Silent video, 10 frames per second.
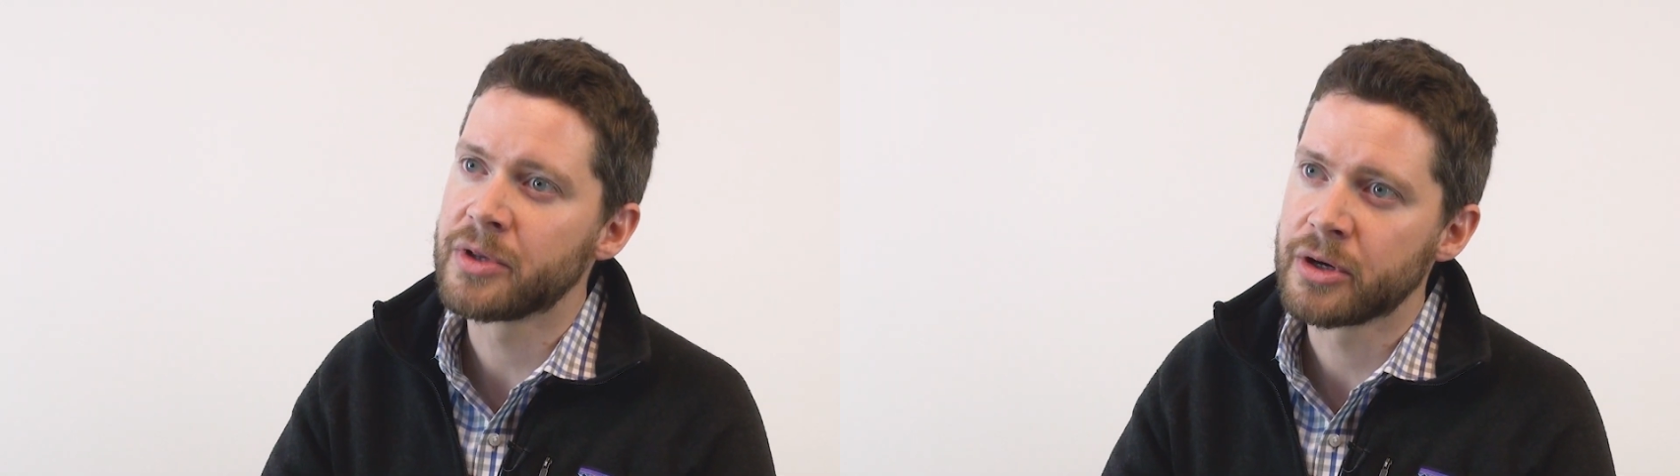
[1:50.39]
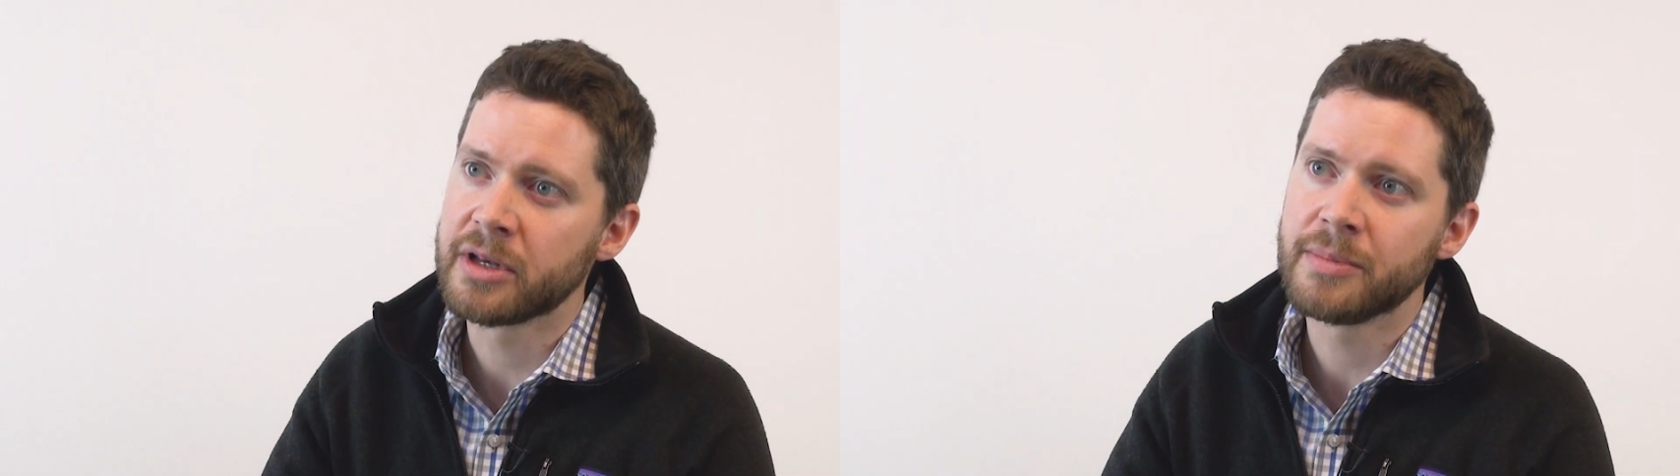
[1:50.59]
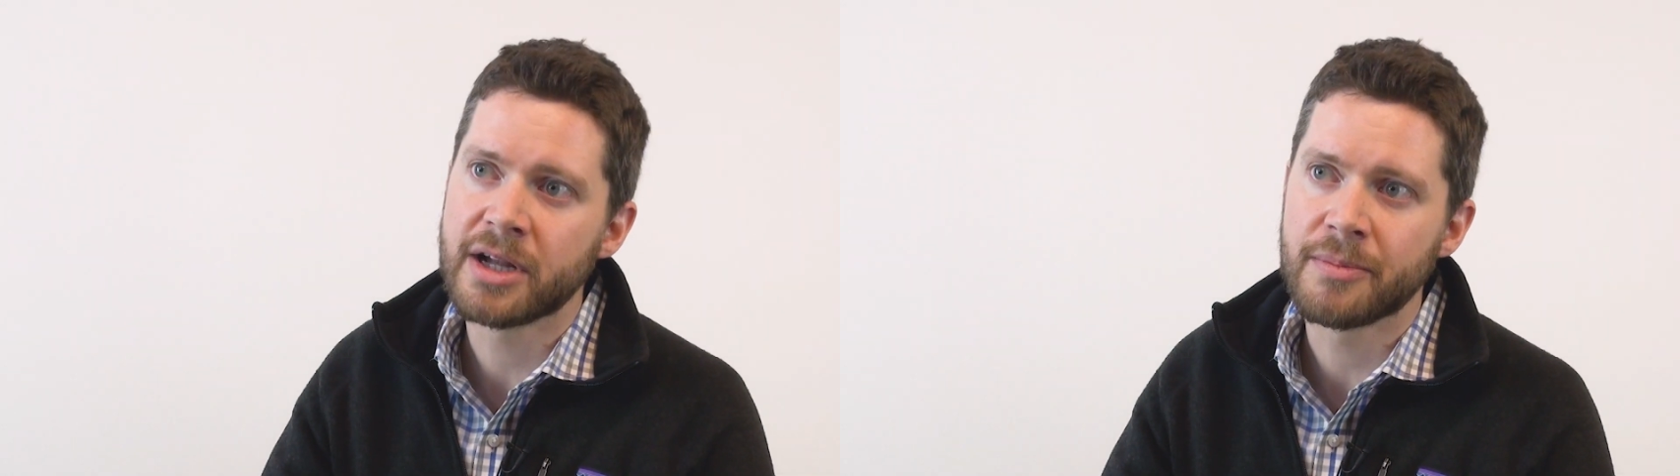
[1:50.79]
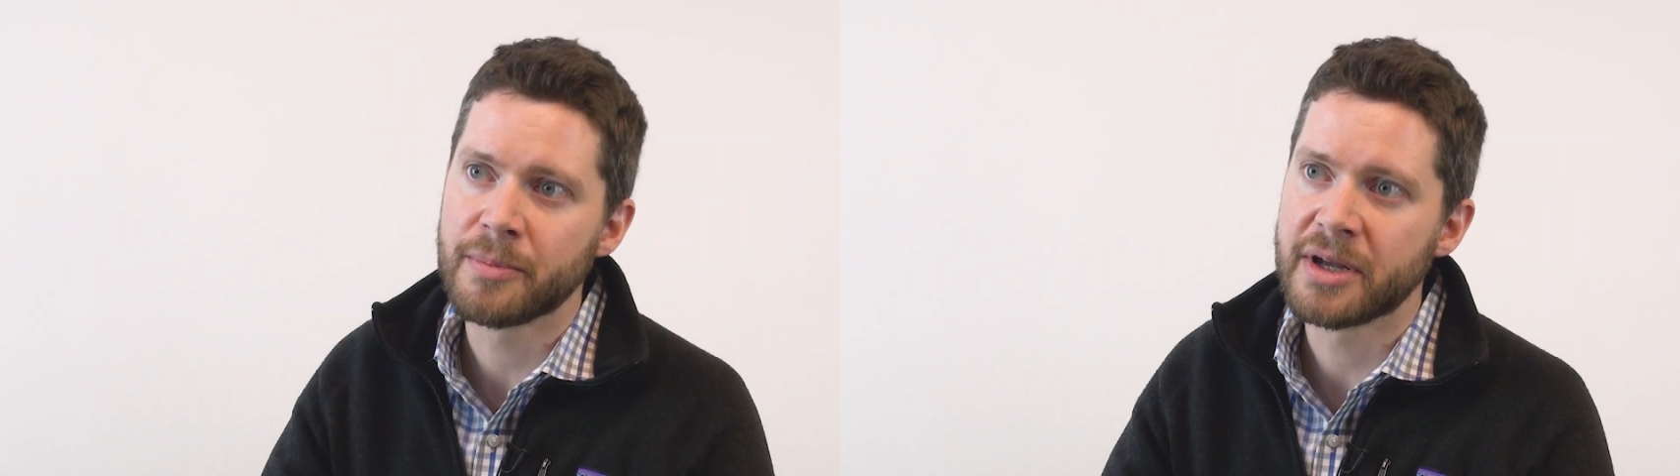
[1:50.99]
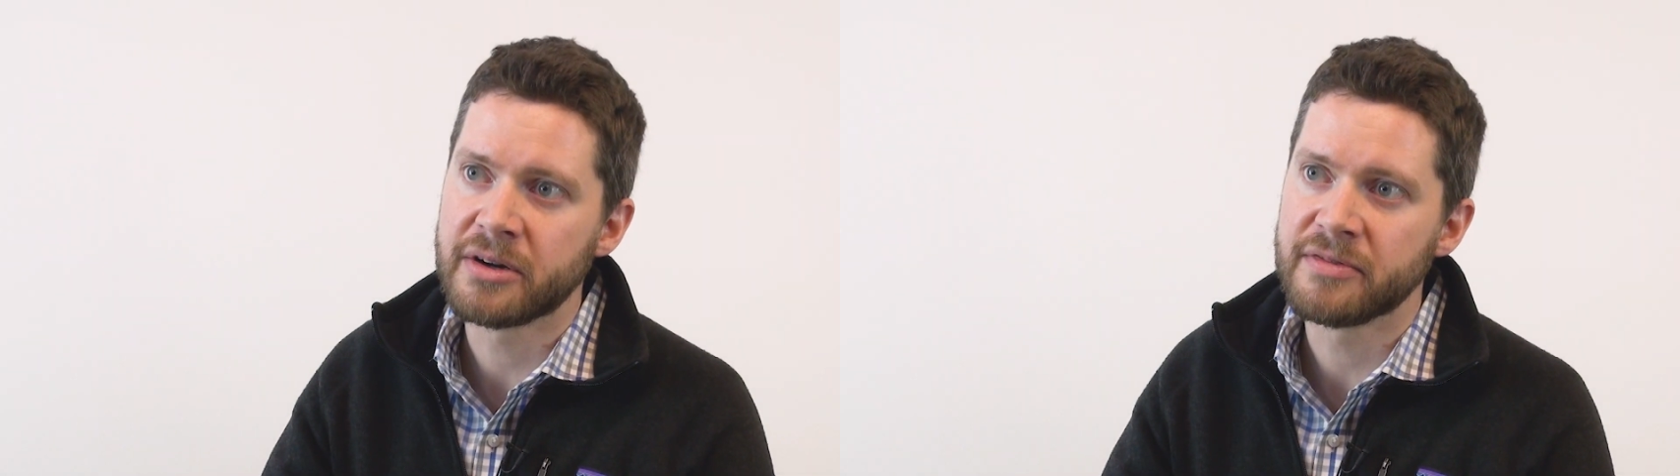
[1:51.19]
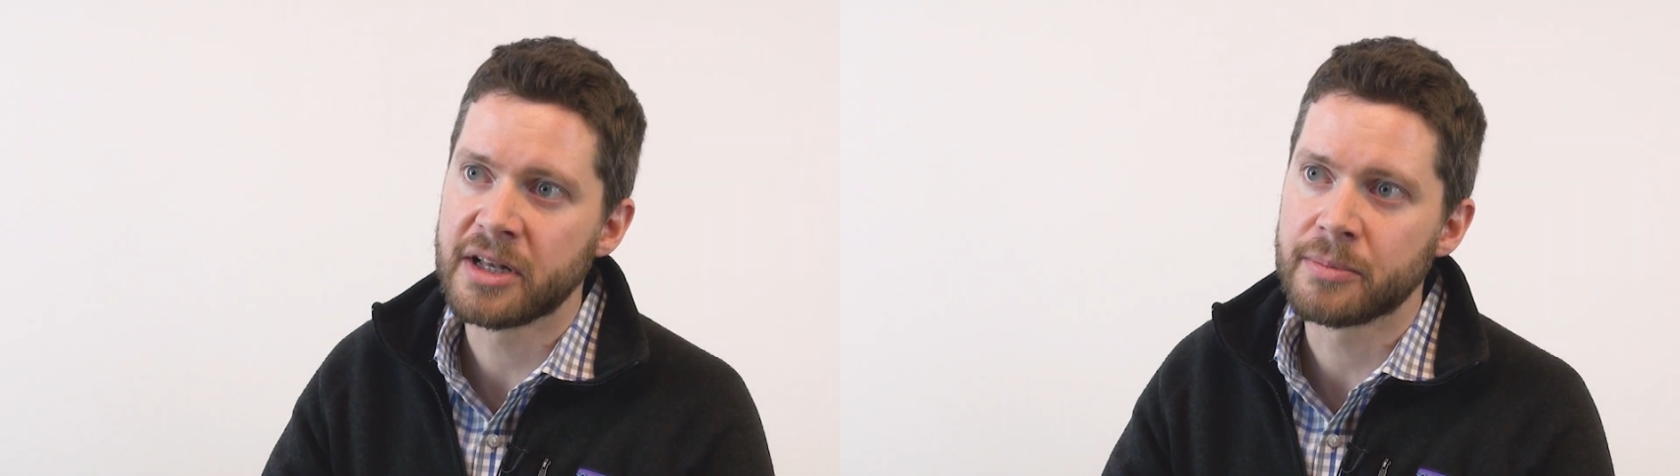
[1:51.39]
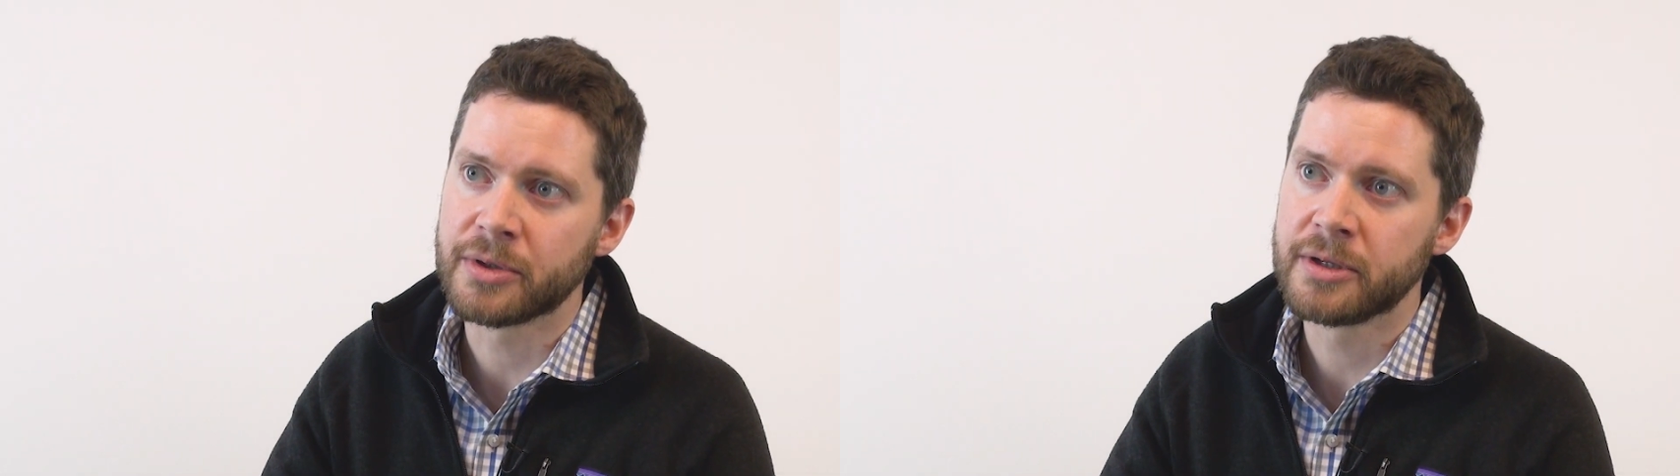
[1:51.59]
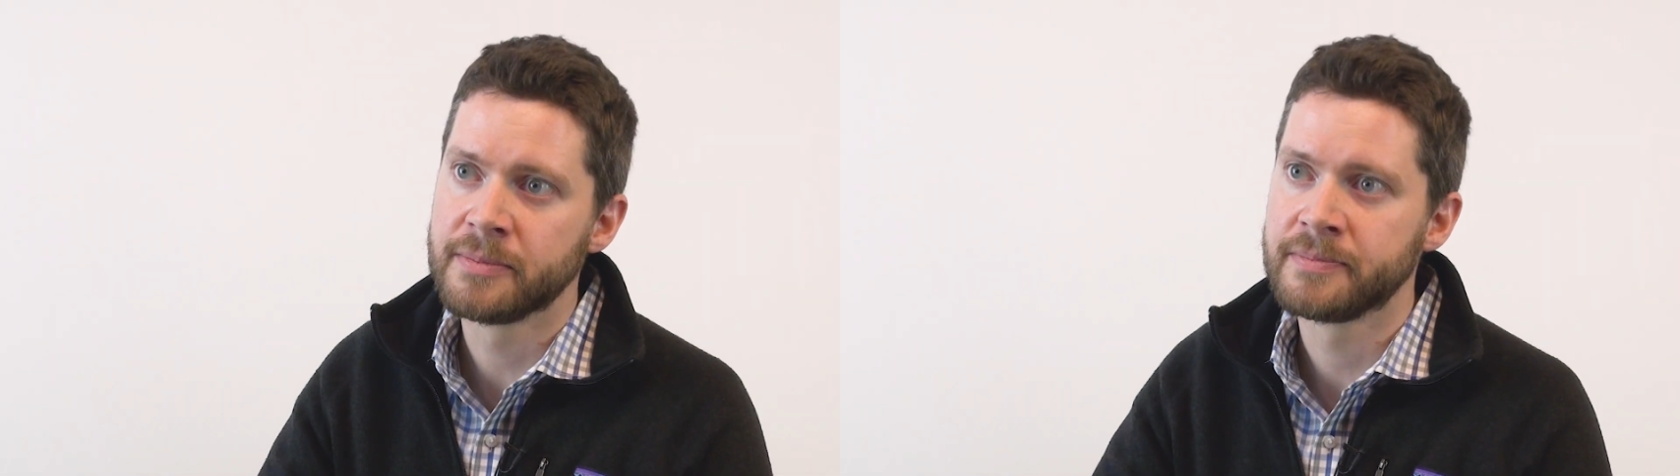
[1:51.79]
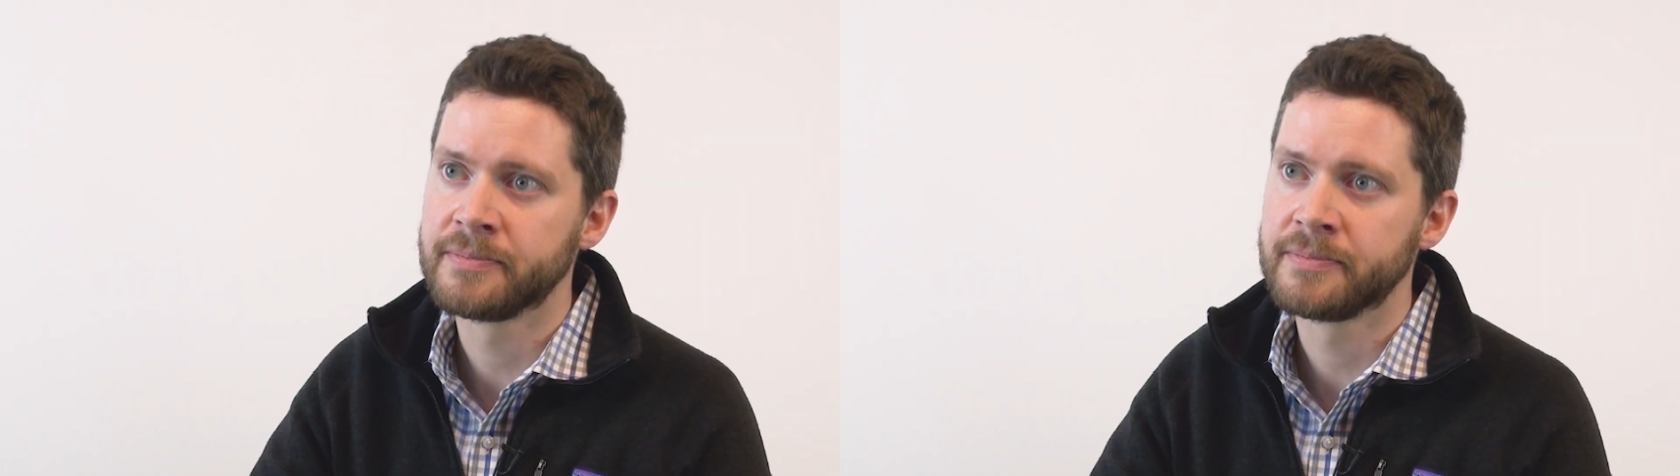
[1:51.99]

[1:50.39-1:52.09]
learn and become a better developer.